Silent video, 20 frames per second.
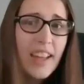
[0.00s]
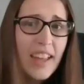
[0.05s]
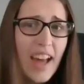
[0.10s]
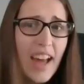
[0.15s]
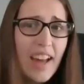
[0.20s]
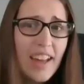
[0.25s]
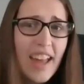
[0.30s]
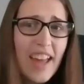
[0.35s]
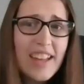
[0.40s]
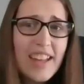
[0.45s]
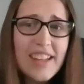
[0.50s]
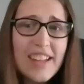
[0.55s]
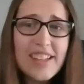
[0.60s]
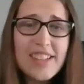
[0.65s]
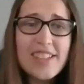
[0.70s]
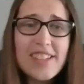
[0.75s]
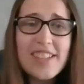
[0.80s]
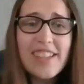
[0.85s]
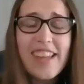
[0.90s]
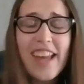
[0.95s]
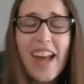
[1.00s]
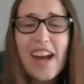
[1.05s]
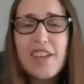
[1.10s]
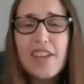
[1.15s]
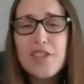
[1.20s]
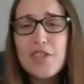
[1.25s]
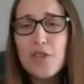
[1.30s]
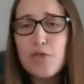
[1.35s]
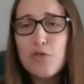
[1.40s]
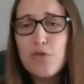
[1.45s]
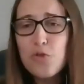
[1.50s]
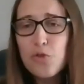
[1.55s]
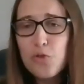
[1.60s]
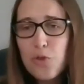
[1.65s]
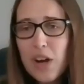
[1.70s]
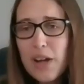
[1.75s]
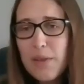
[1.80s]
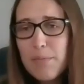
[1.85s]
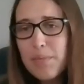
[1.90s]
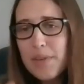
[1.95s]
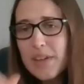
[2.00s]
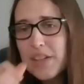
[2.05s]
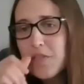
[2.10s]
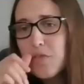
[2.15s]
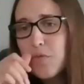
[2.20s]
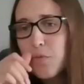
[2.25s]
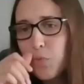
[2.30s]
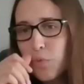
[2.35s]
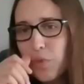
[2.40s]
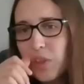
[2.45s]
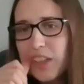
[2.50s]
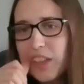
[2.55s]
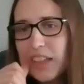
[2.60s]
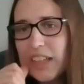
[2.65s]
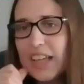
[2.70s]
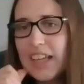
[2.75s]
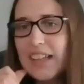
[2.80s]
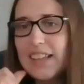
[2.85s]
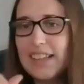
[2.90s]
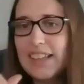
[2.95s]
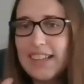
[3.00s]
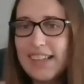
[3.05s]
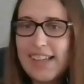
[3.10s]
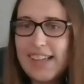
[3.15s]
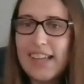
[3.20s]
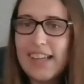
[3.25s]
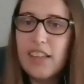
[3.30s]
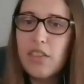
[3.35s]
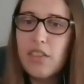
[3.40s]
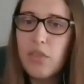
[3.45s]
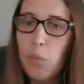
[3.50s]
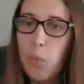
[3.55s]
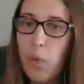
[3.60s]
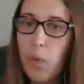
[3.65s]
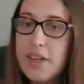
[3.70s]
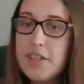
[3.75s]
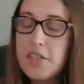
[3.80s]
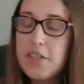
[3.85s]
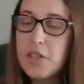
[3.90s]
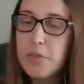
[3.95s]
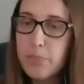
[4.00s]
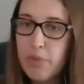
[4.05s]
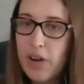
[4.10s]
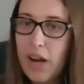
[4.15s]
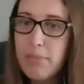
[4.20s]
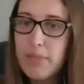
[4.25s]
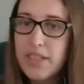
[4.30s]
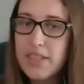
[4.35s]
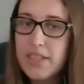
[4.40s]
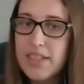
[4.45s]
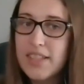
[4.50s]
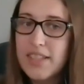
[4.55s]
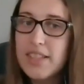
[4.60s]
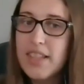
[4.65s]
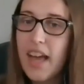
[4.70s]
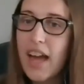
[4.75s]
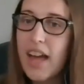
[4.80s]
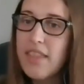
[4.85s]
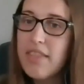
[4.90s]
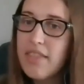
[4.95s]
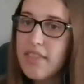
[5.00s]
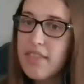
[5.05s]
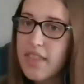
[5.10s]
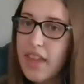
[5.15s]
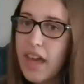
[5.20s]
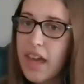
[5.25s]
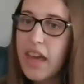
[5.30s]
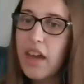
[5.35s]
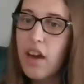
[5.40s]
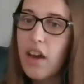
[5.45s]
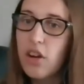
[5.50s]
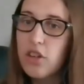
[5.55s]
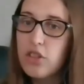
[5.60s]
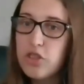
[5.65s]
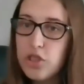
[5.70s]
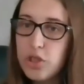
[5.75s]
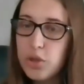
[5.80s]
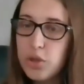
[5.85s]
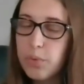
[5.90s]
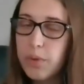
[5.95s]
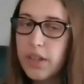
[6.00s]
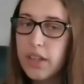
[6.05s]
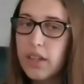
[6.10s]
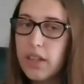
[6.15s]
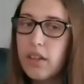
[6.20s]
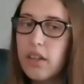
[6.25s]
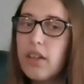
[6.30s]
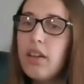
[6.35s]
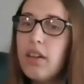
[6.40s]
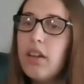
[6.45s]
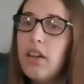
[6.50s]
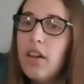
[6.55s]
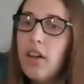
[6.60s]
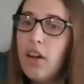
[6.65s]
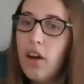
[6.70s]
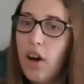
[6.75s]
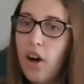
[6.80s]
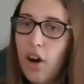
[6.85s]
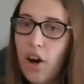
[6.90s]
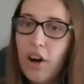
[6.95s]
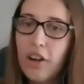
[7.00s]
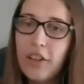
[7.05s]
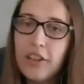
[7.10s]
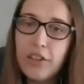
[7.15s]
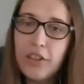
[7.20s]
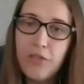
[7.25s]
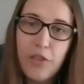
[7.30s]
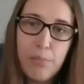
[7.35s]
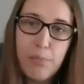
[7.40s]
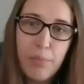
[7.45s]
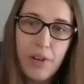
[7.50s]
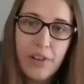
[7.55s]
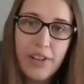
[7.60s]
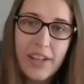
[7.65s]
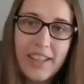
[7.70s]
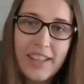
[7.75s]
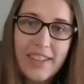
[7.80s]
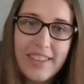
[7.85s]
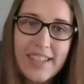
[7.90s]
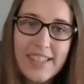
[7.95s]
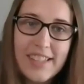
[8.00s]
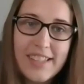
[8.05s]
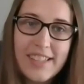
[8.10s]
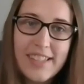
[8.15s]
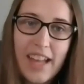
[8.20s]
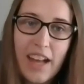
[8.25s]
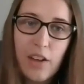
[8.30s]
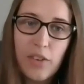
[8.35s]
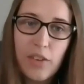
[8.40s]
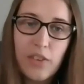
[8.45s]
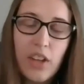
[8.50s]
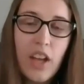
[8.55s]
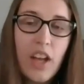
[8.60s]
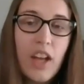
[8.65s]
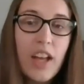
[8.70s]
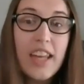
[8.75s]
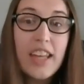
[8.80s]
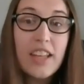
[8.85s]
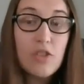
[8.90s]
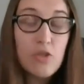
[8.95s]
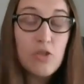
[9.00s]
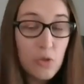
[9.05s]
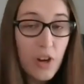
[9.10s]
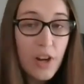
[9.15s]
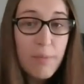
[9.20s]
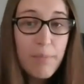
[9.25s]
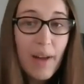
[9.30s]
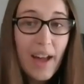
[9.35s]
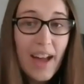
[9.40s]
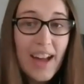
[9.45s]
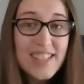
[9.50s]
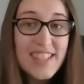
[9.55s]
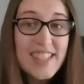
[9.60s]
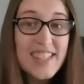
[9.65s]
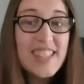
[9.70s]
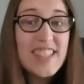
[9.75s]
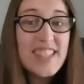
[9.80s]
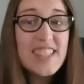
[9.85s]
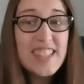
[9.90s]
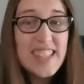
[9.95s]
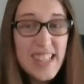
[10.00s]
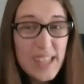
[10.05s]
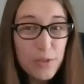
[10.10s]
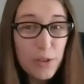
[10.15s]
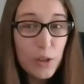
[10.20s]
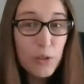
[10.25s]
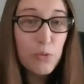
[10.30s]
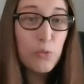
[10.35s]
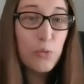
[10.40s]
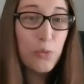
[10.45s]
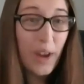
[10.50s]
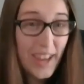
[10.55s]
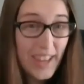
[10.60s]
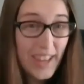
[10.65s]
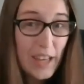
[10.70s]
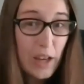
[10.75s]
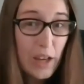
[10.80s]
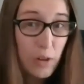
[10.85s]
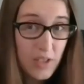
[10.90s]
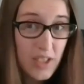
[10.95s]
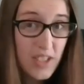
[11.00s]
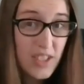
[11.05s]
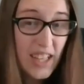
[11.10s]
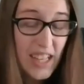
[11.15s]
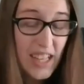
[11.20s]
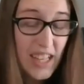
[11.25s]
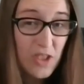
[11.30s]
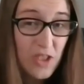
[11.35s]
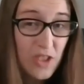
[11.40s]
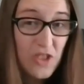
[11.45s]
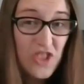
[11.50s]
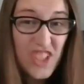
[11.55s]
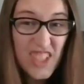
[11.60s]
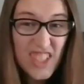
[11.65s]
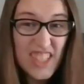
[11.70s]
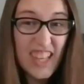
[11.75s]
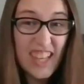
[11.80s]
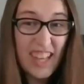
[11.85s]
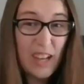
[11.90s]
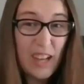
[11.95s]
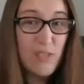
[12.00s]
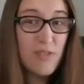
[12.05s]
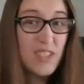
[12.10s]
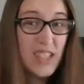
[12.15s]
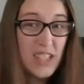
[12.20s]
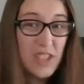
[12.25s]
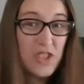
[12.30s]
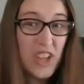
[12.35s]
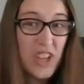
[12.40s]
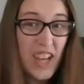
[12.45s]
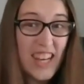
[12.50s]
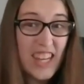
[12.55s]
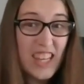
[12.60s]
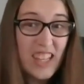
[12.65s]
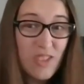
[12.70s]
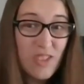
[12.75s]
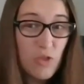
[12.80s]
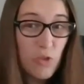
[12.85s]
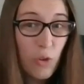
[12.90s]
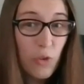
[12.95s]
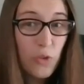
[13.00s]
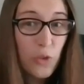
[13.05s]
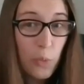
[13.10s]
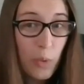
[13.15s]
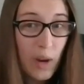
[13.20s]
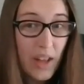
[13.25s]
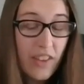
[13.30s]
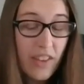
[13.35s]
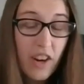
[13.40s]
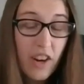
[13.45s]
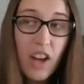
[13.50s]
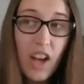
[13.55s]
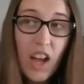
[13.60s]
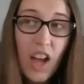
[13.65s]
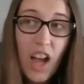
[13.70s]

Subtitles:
Yeah, and so Trump is really leading the white supremacists, and they are doing all of the burning things down. Trump has a secret radio station, just like how Dick Cheney controlled the weather.